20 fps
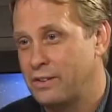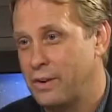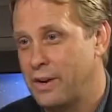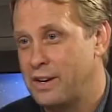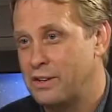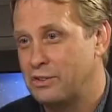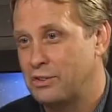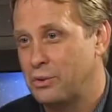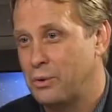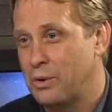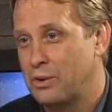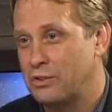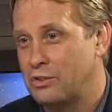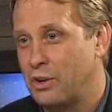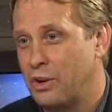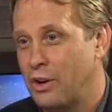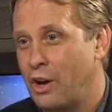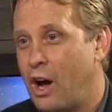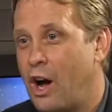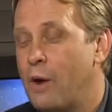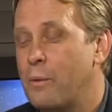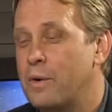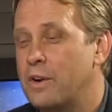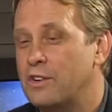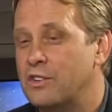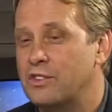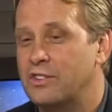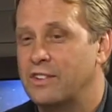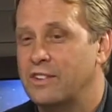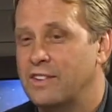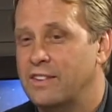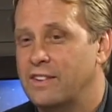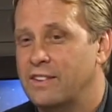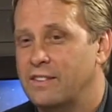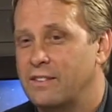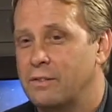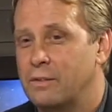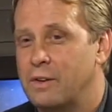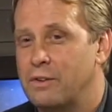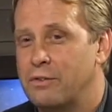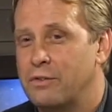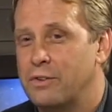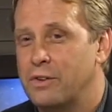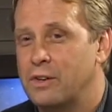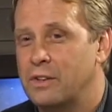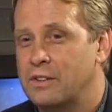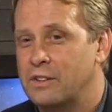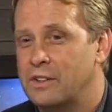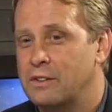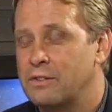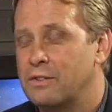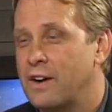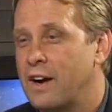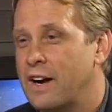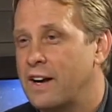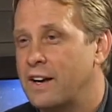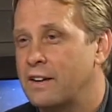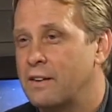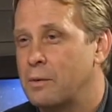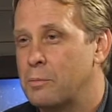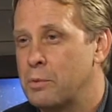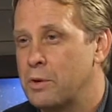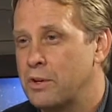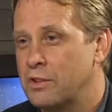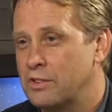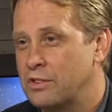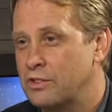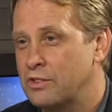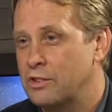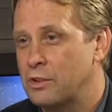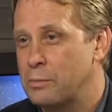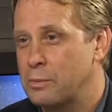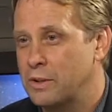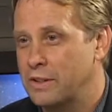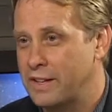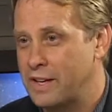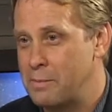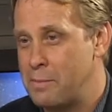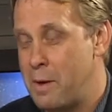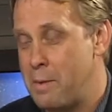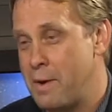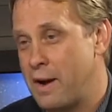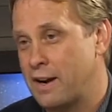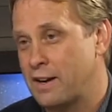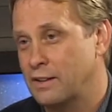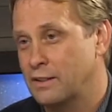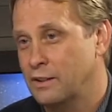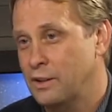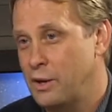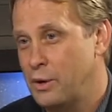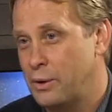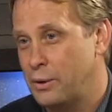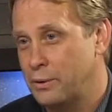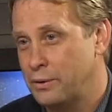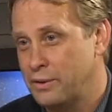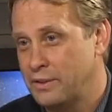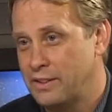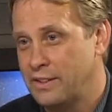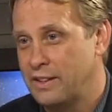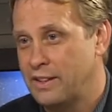Credit scores don't always define a person's ability to pay back a loan.